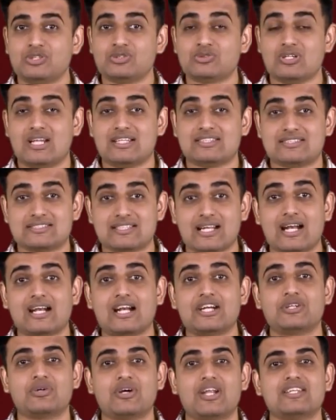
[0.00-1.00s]
So let's start
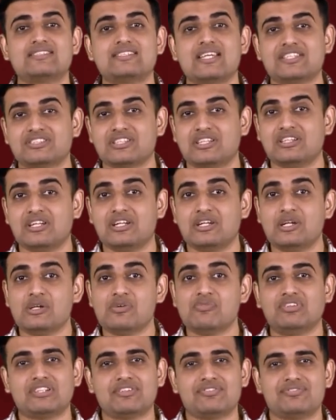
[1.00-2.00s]
our today's session
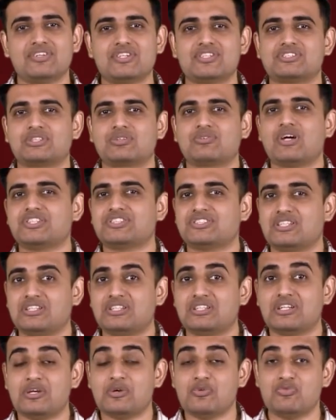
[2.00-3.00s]
with the first question,
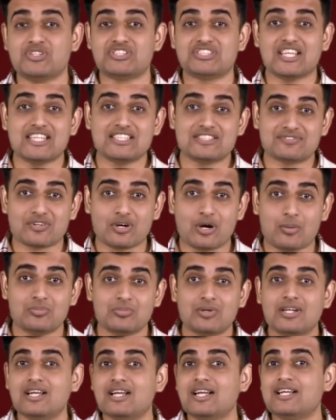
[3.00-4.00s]
which is
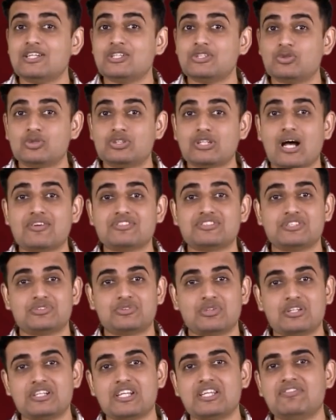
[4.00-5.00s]
from
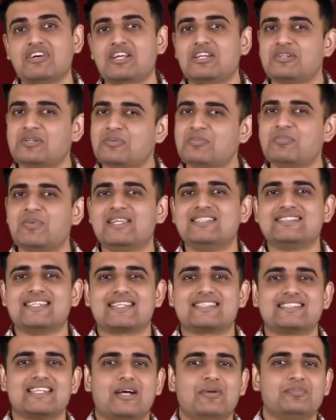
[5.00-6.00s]
2021 mains
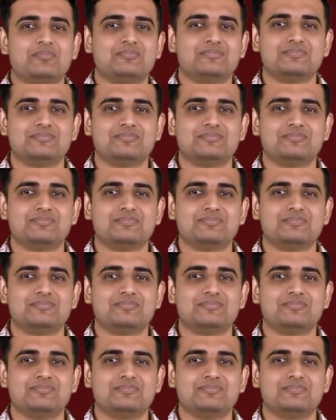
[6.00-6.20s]
exam.